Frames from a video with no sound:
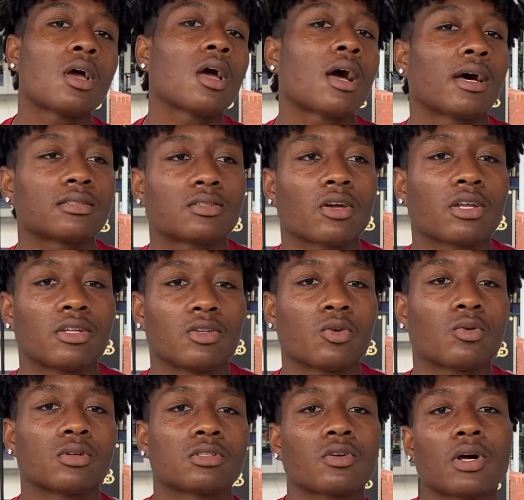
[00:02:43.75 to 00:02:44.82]
I started
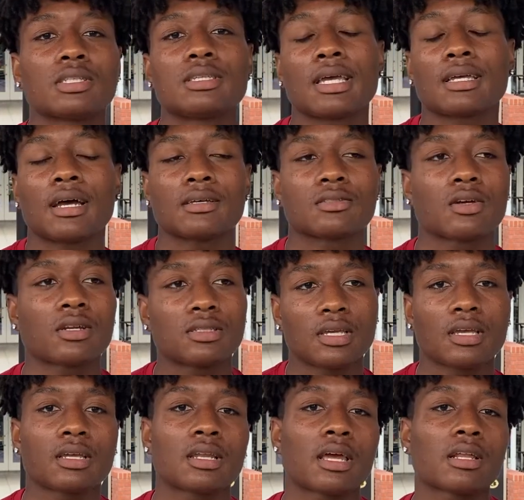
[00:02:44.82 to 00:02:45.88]
doing. So I started
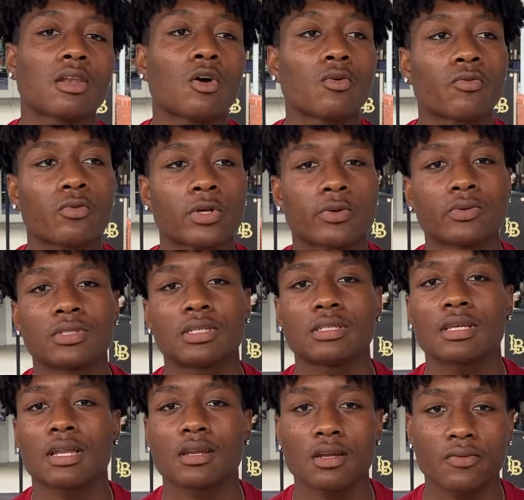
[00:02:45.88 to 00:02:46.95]
taking like low frequencies
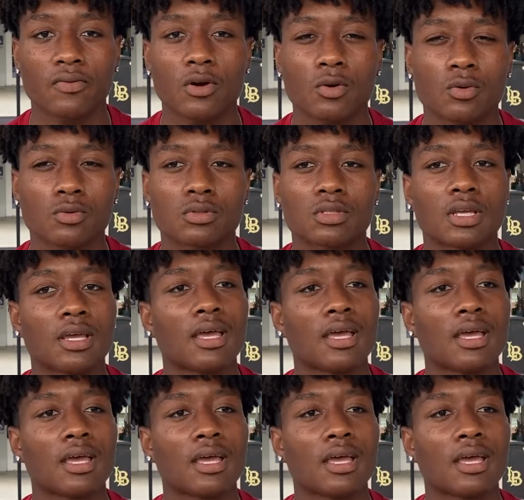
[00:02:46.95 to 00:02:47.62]
out of the vocals.